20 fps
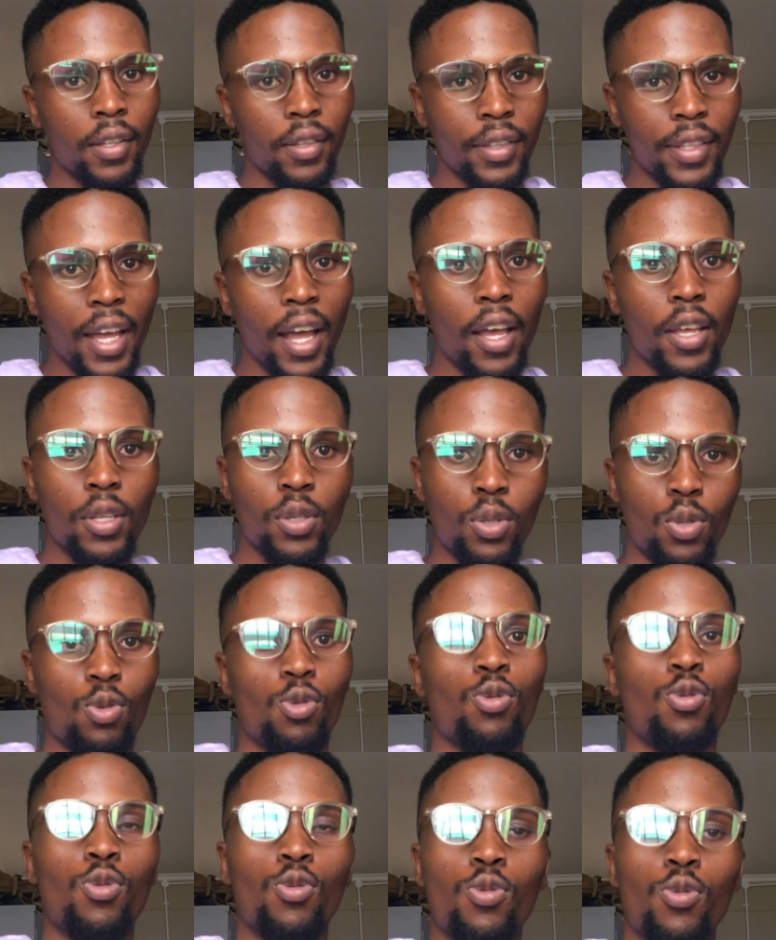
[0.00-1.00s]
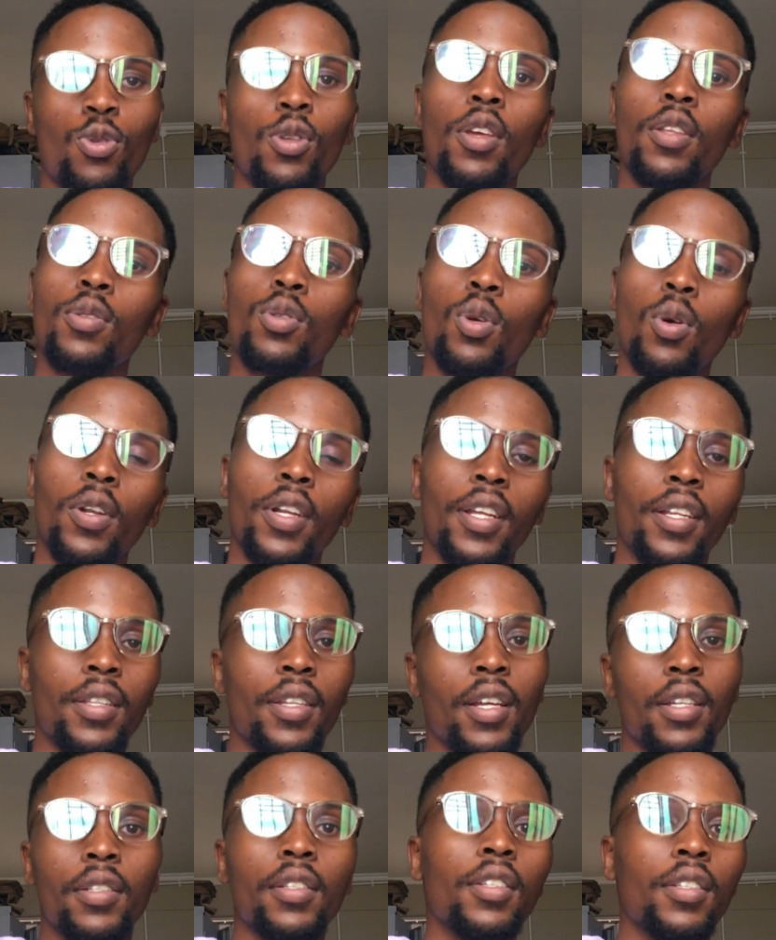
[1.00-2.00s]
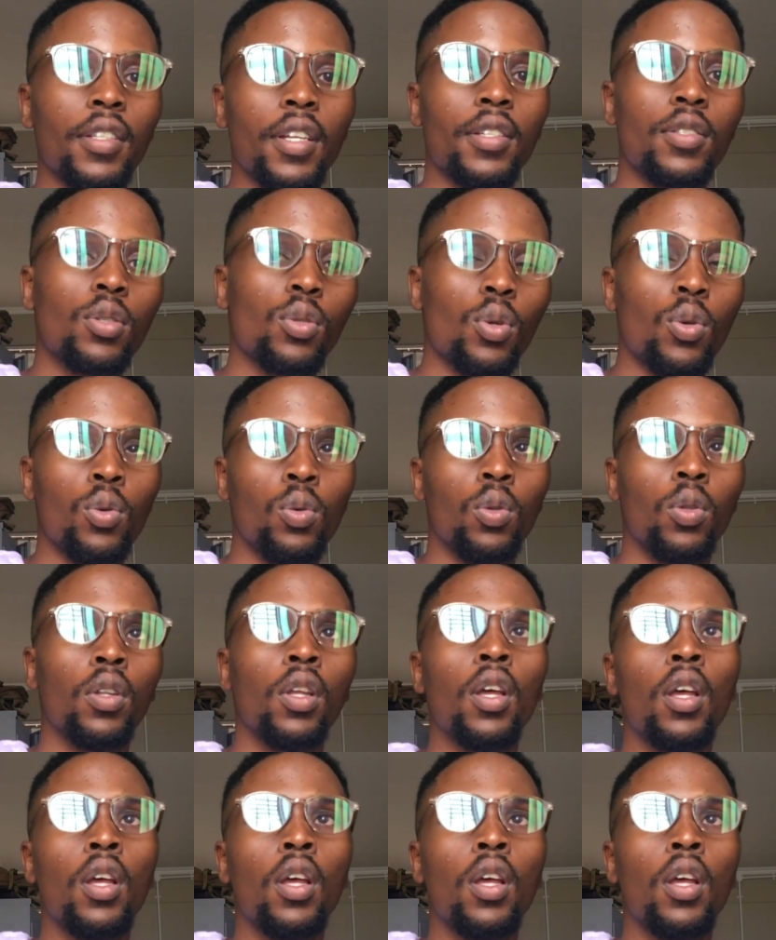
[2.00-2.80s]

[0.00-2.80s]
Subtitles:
Daiso until in that school.